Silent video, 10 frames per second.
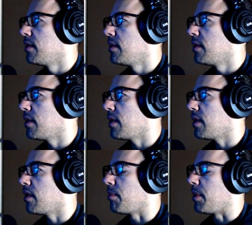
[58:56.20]
I mean,
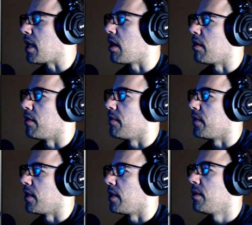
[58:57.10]
out of
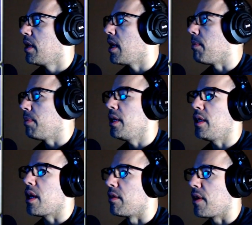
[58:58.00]
MP, out
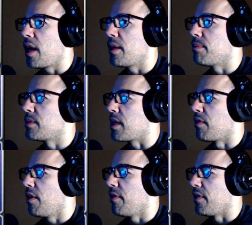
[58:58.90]
of items, out
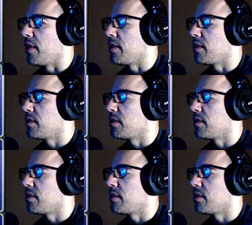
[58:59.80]
of all of it.